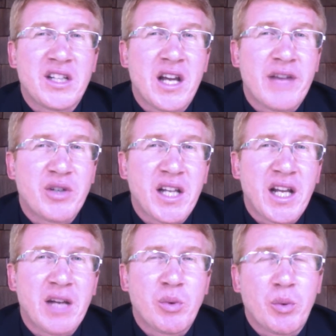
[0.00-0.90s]
Every
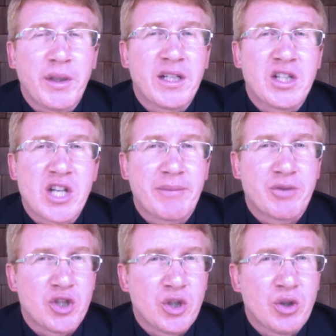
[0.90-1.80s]
day, we read in chapter
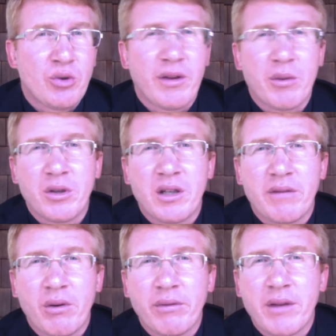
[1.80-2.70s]
2, they would
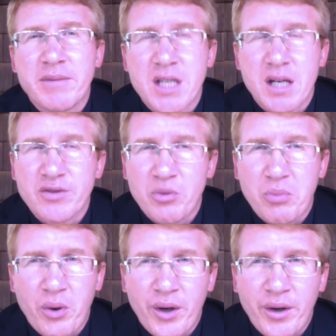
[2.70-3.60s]
devote themselves to
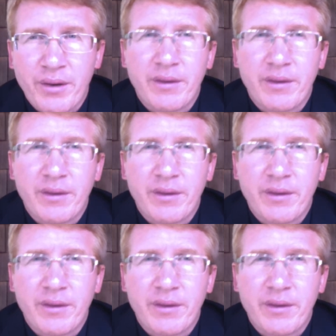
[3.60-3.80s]
prayer,